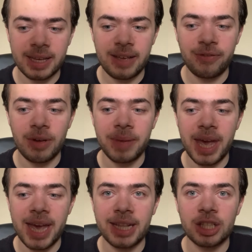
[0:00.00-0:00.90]
give them
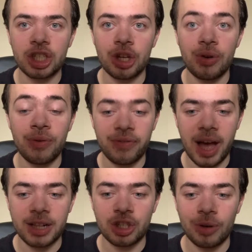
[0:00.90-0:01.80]
into
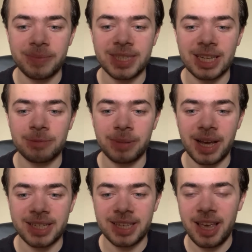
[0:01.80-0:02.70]
that top 6
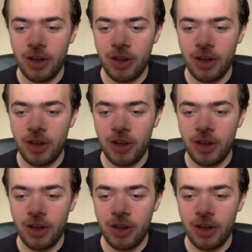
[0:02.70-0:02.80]
place.